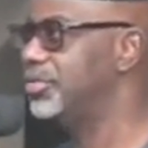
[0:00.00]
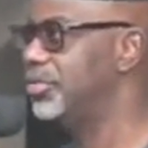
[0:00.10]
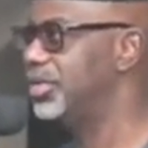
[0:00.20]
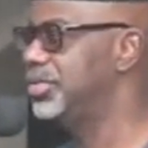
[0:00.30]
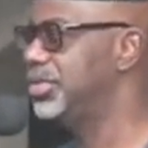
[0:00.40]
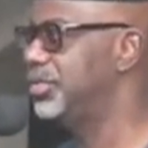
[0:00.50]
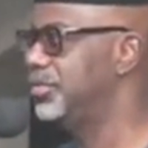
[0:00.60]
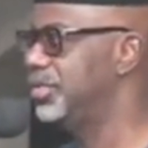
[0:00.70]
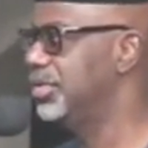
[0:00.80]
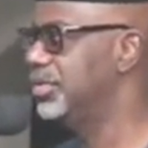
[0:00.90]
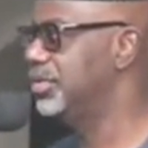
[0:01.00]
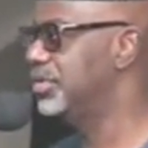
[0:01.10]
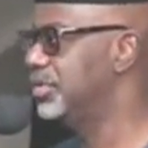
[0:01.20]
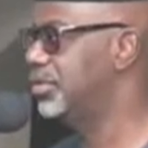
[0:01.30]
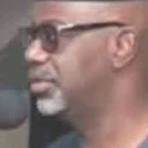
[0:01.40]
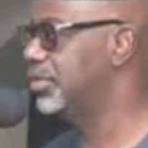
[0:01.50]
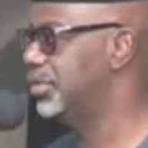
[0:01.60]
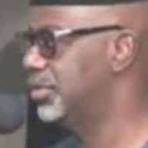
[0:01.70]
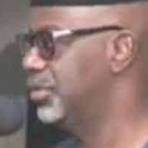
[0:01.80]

to achieve in this institution.